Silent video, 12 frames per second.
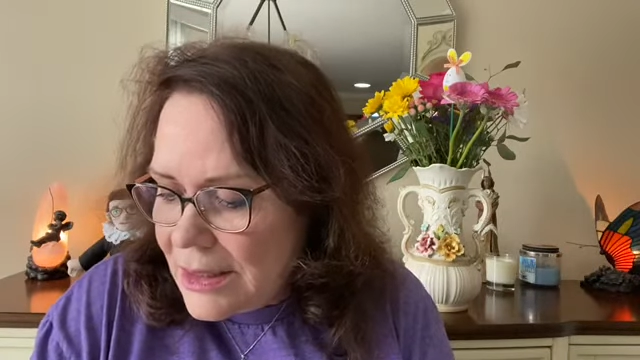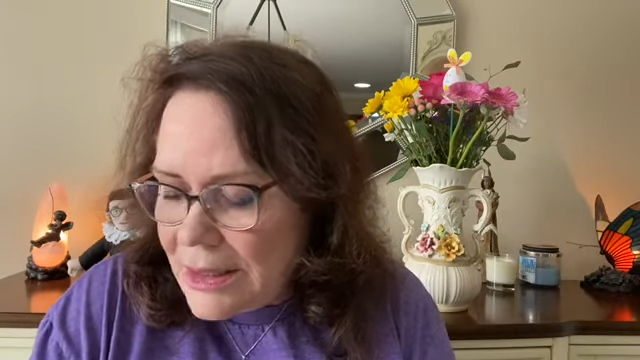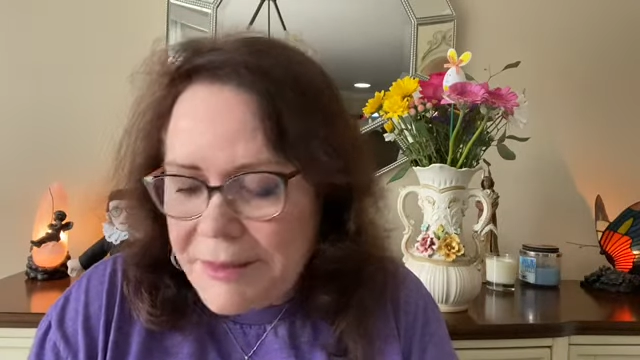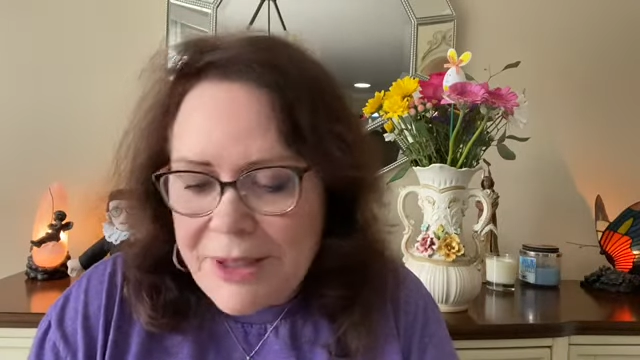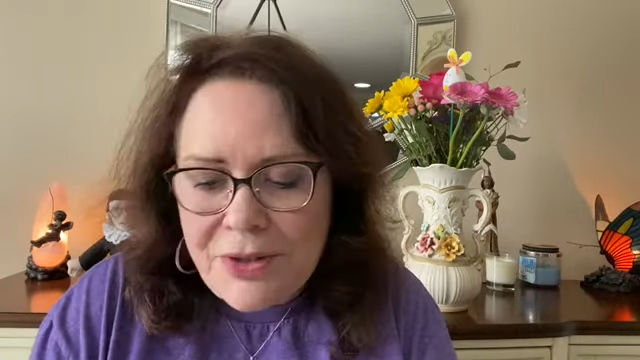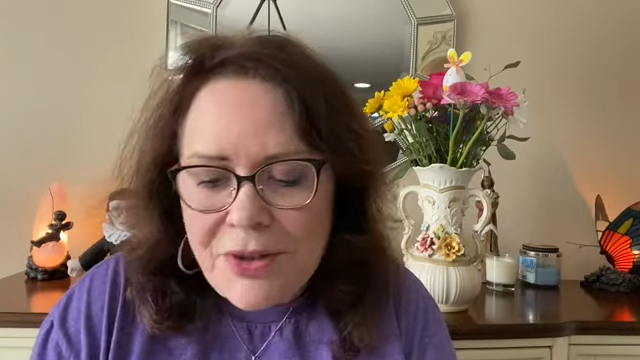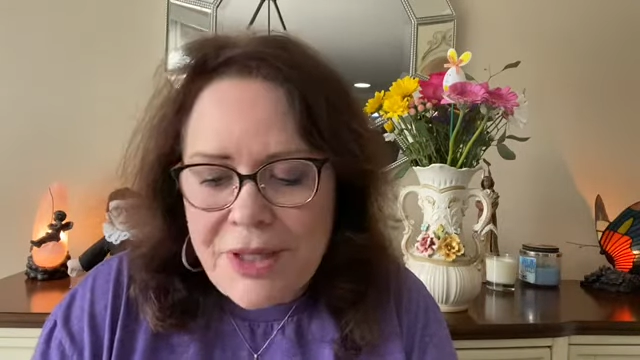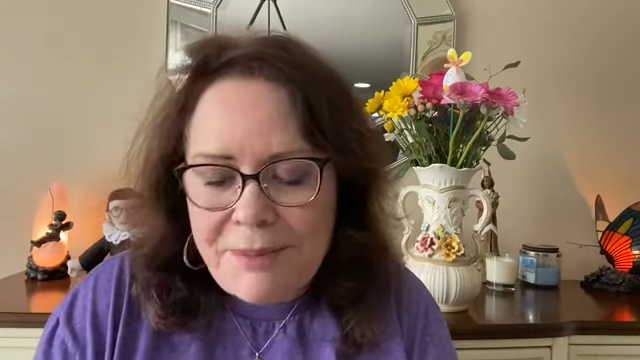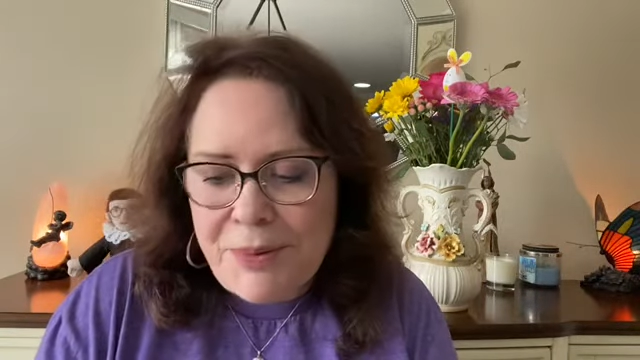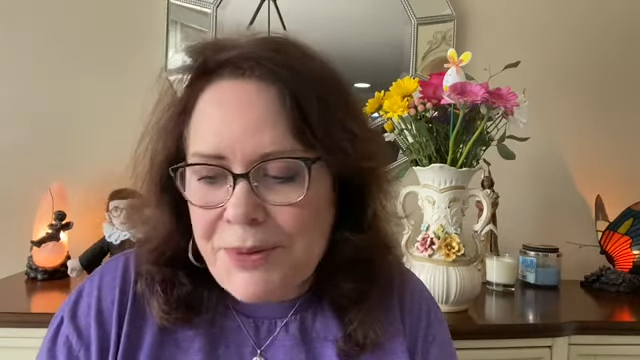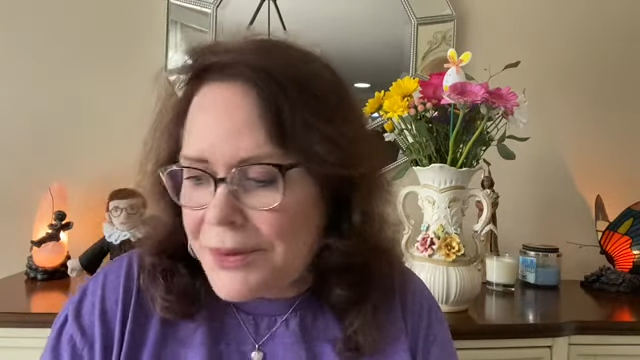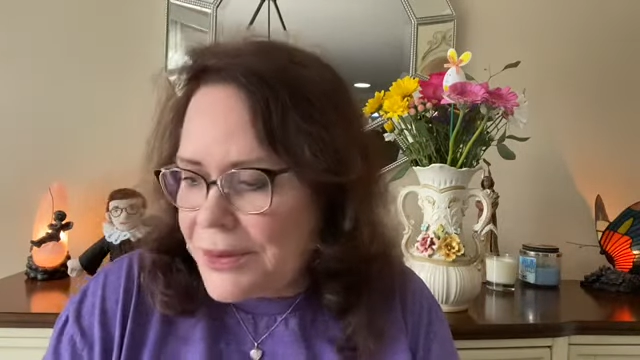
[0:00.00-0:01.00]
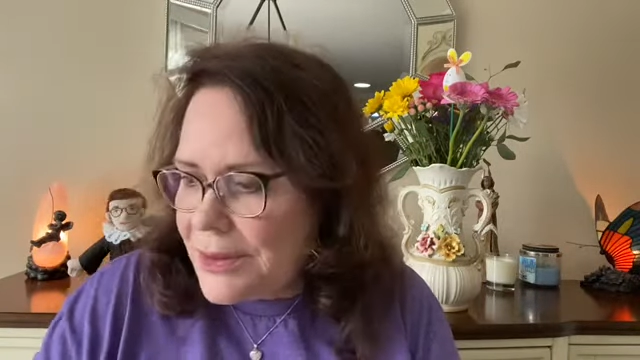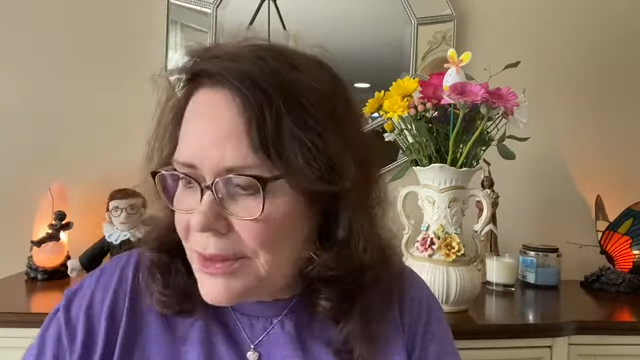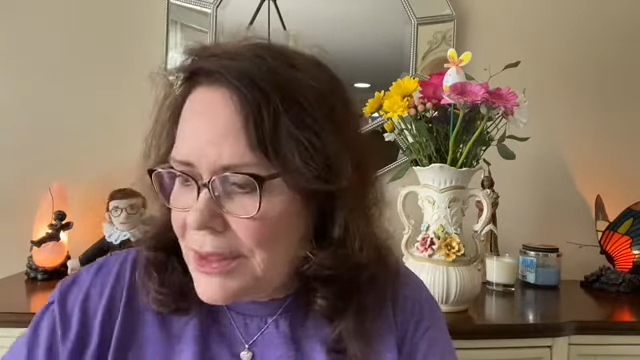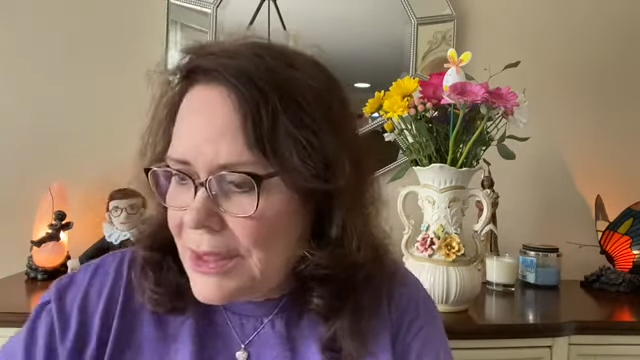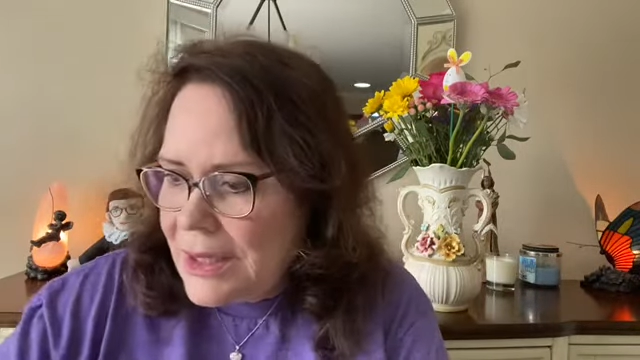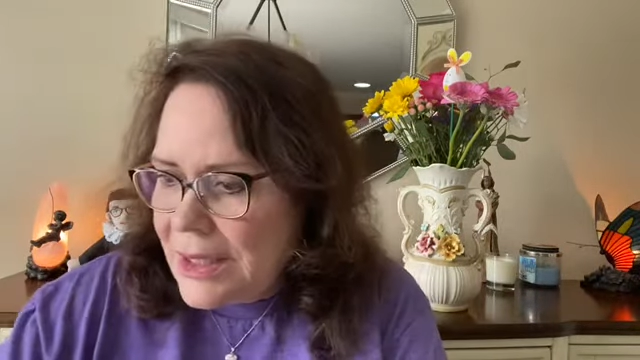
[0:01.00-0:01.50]
Let me look at Putin.
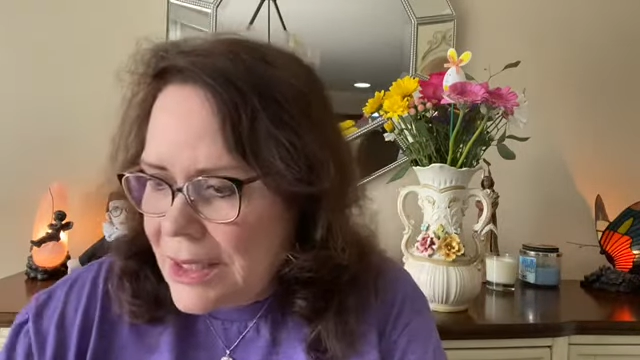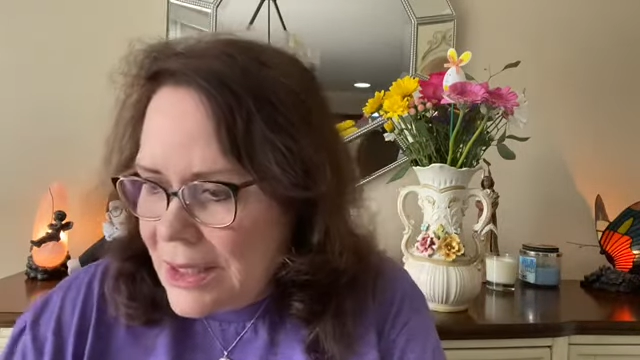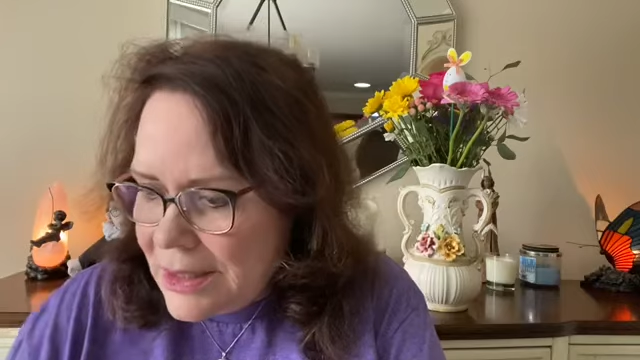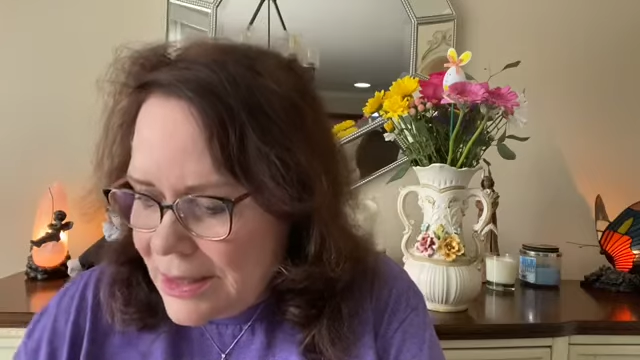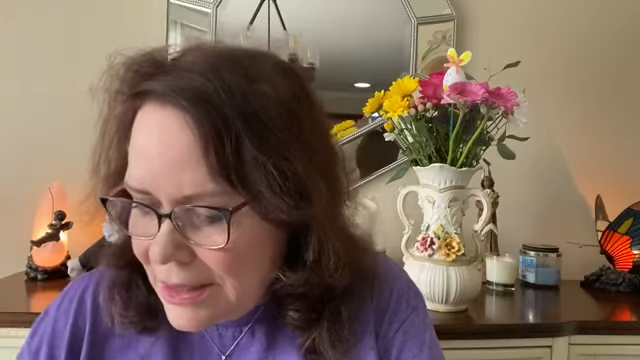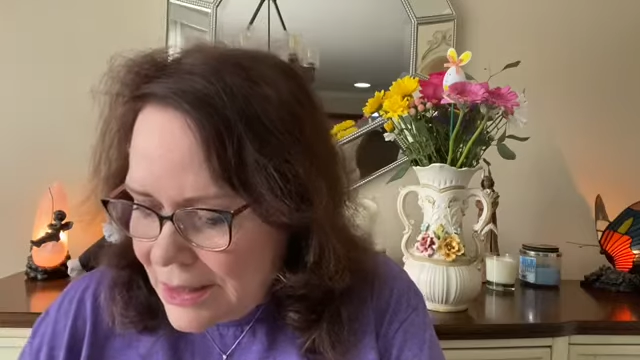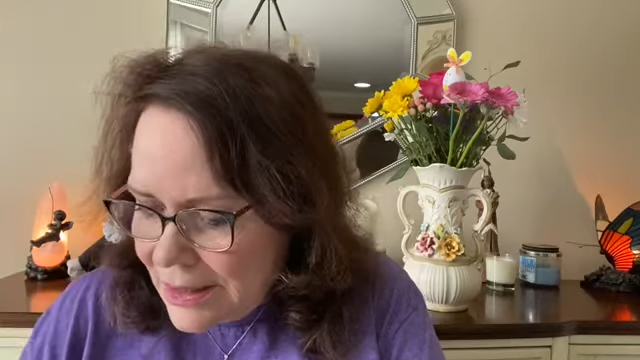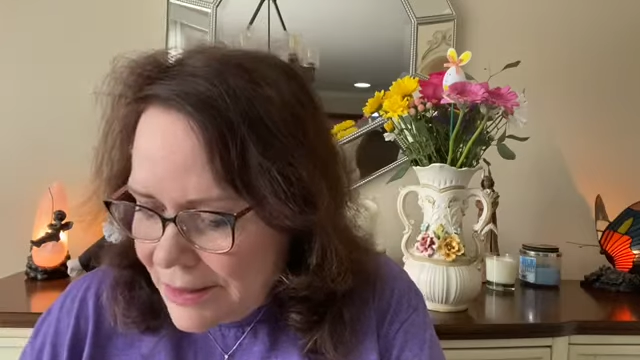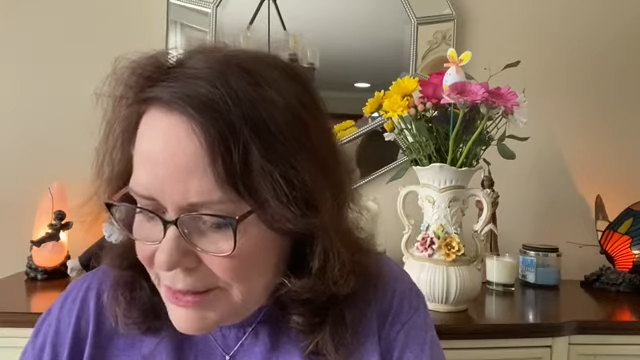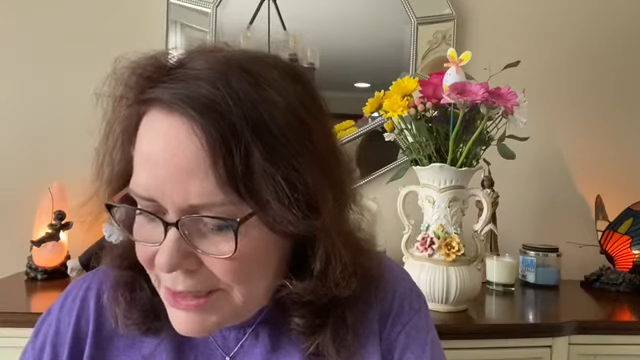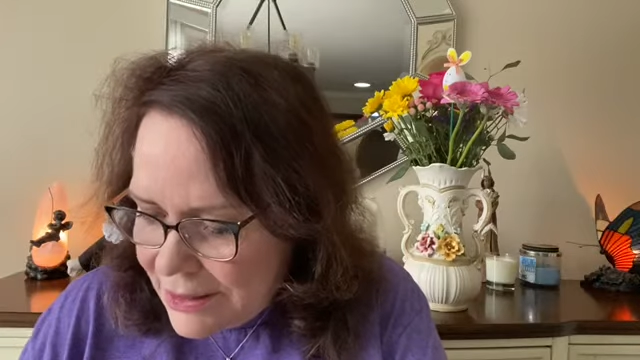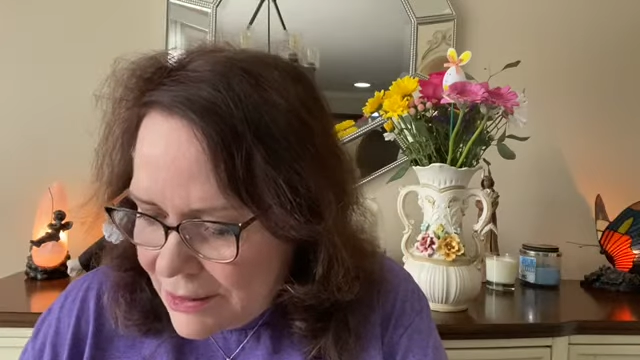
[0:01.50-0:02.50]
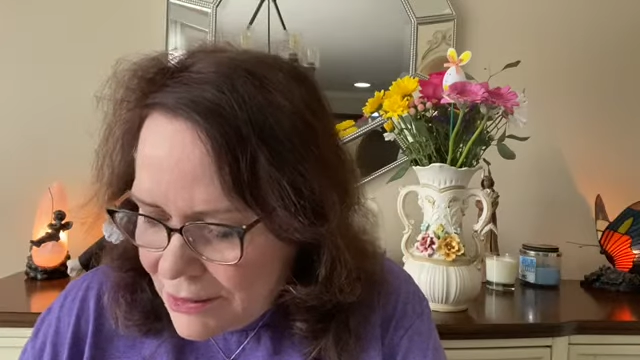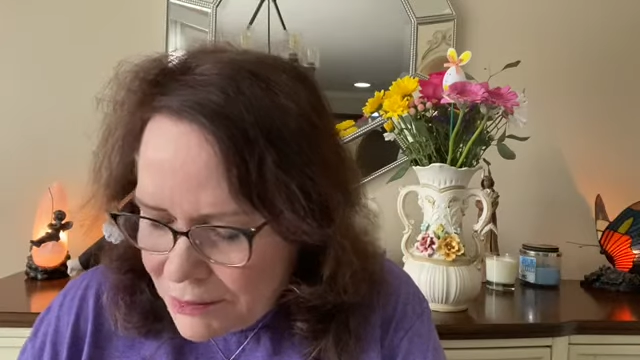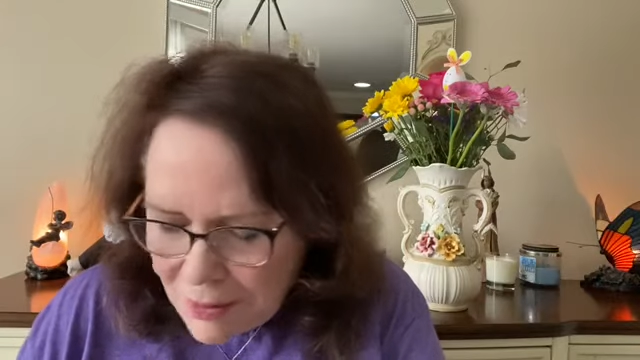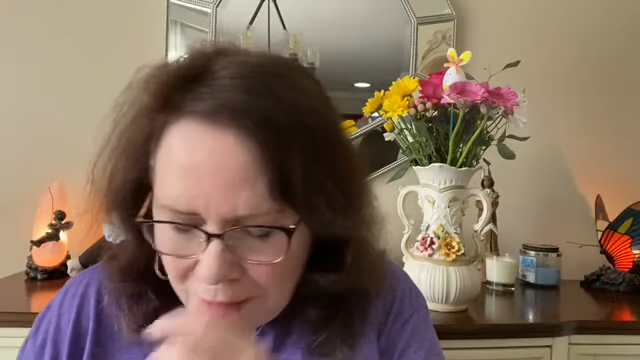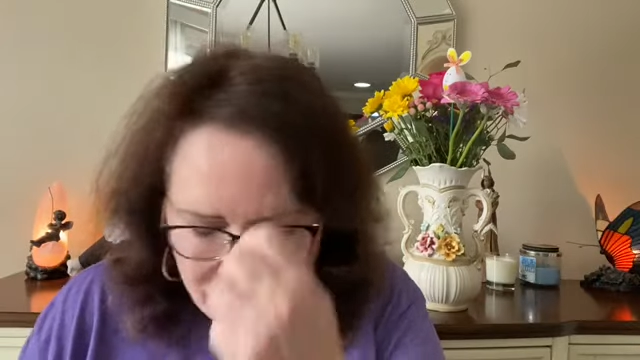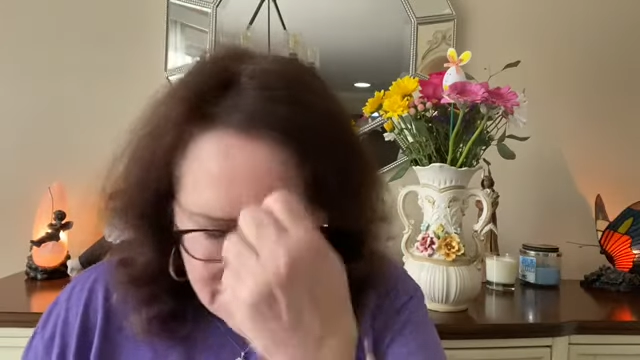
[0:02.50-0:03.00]
Let, let me, oh,
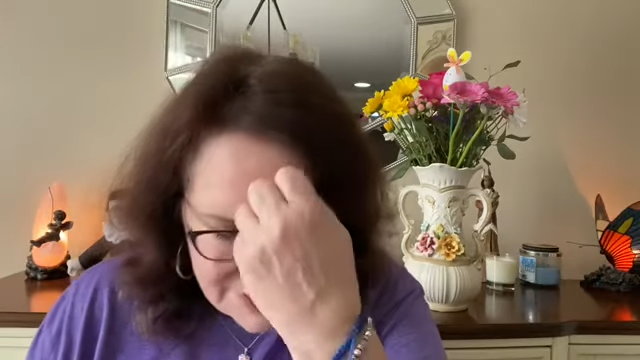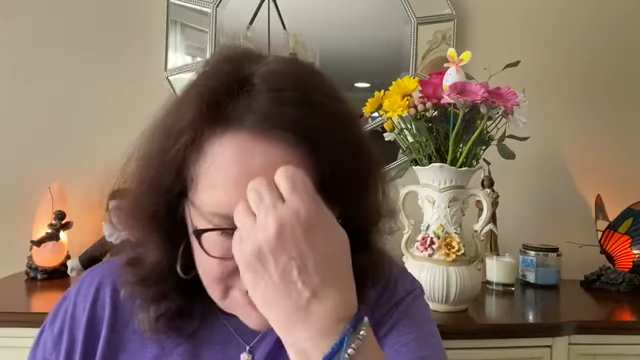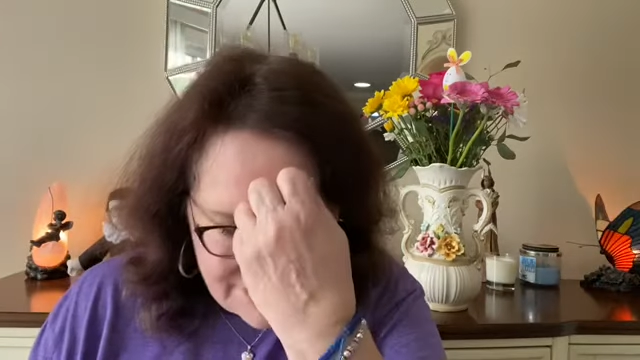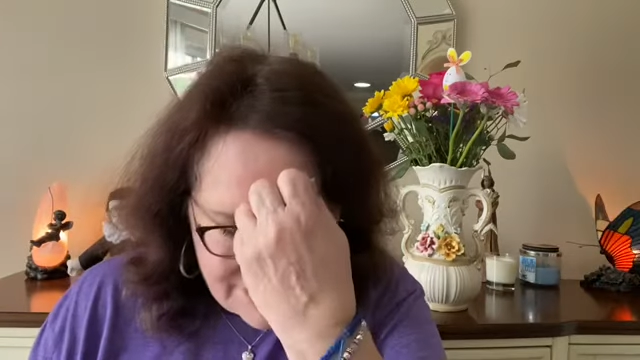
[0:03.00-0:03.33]
what was it I